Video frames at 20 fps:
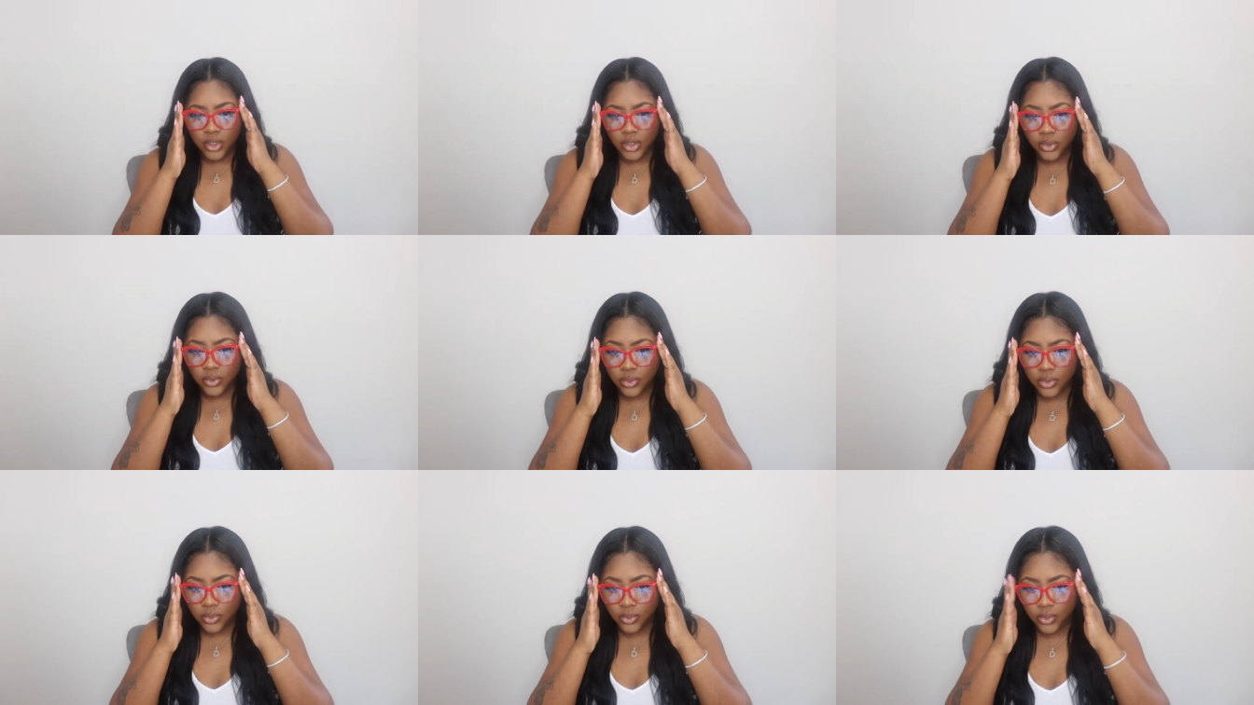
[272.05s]

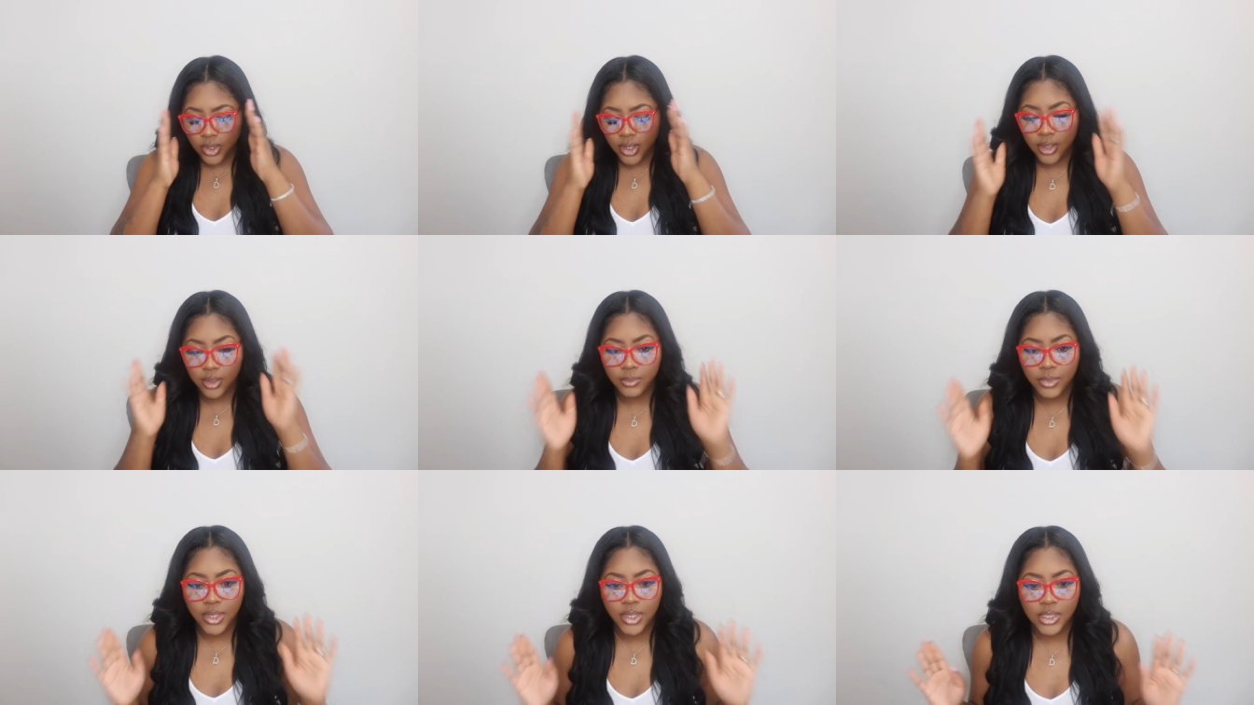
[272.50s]
choose
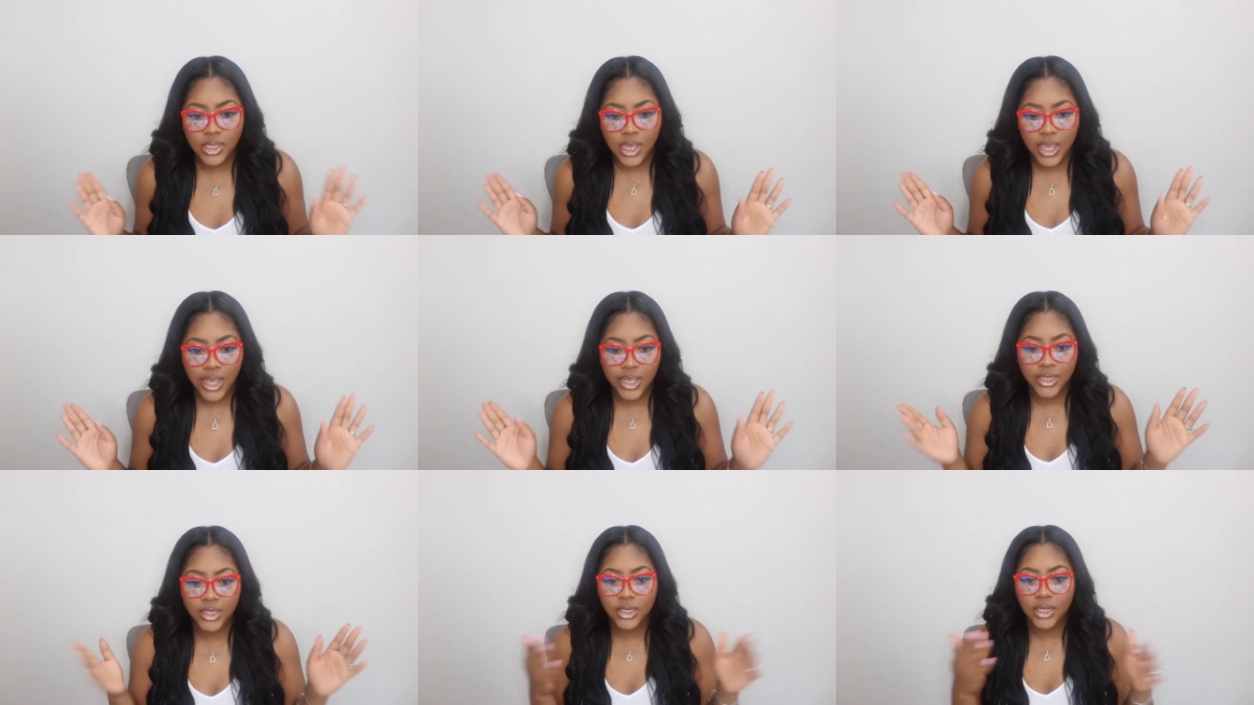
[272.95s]
red because I
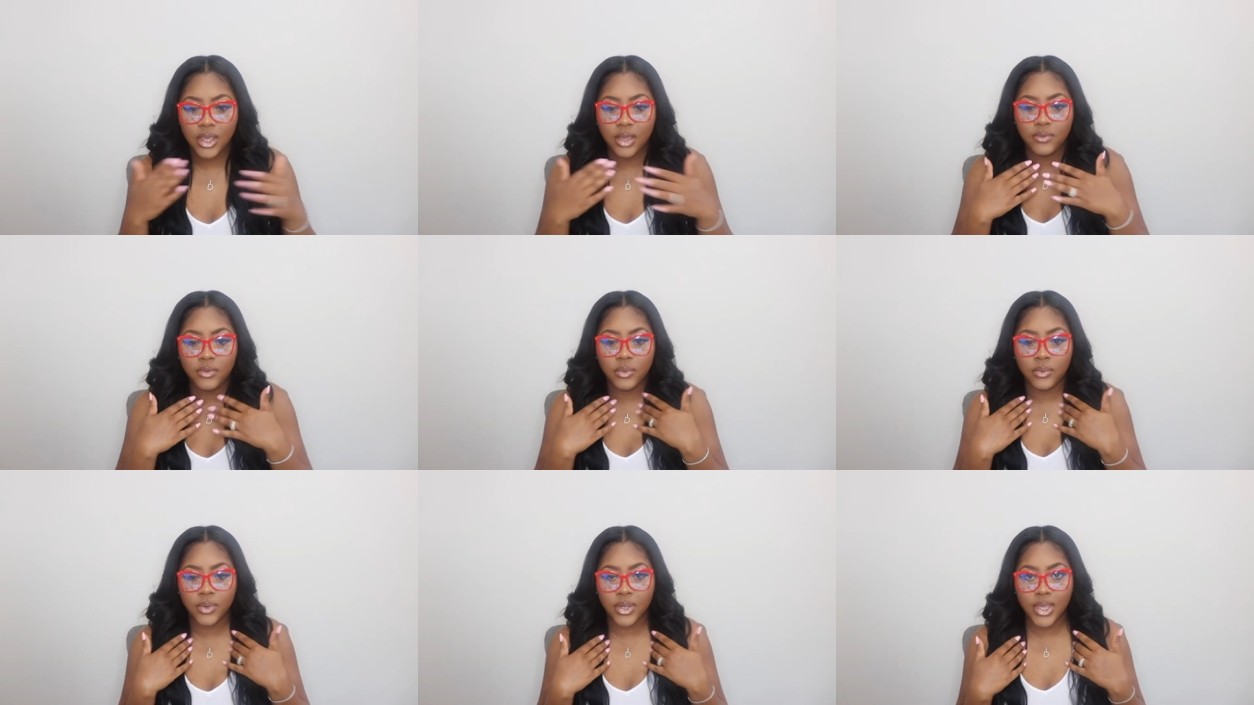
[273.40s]
actually
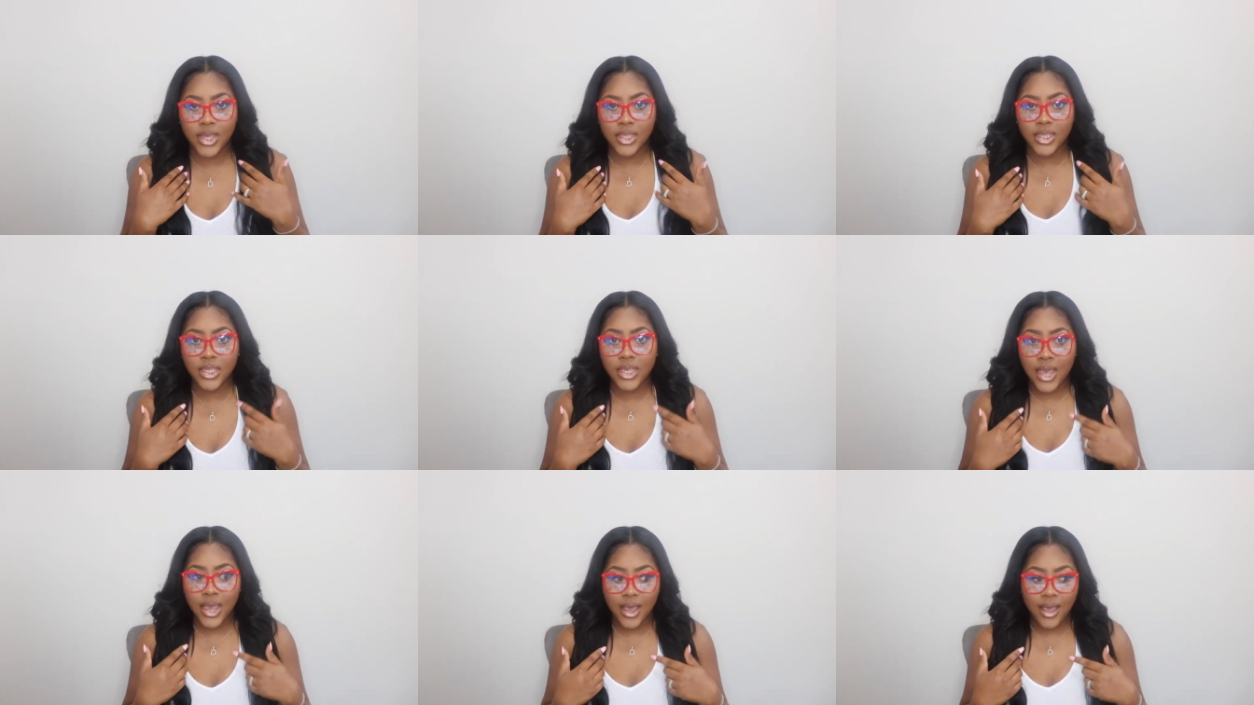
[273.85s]
have a red
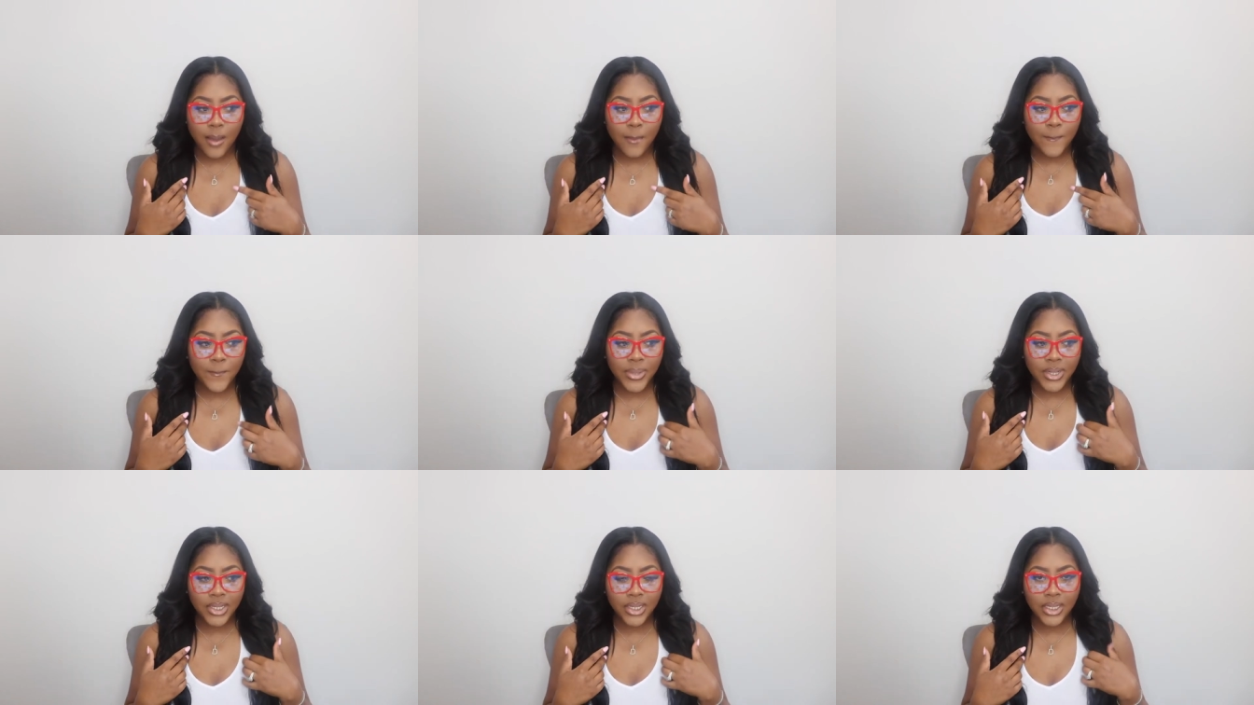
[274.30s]

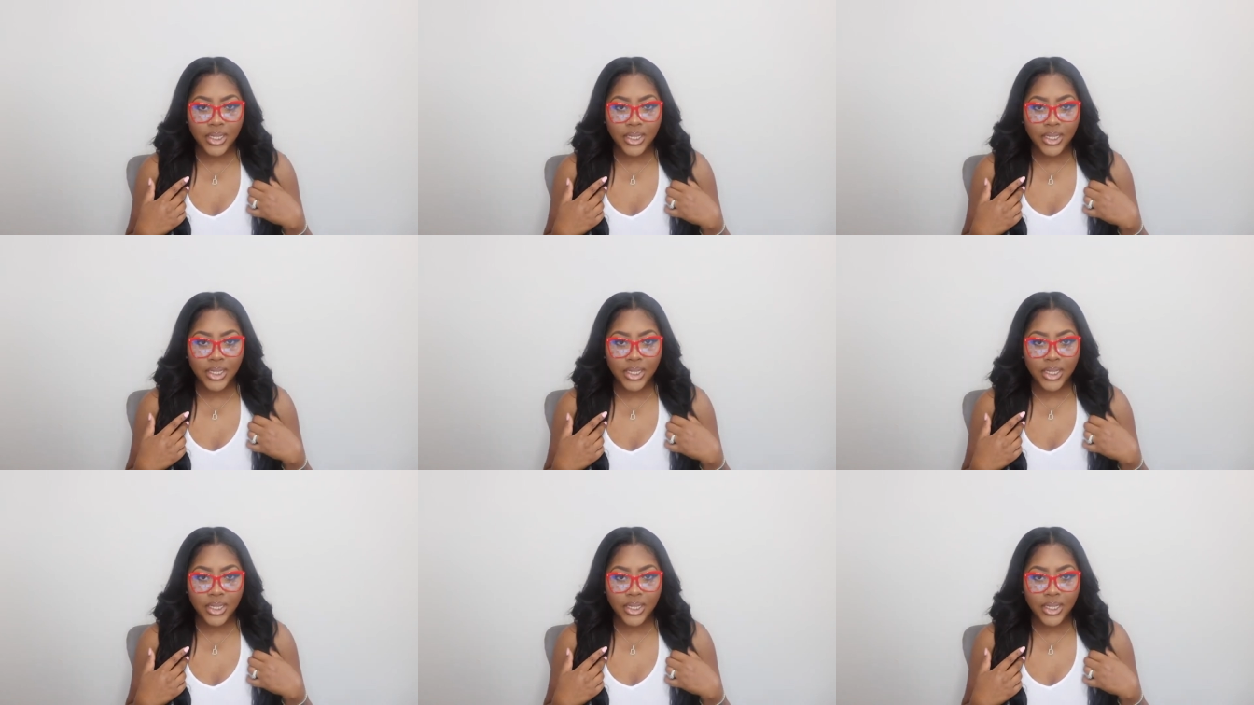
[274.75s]
top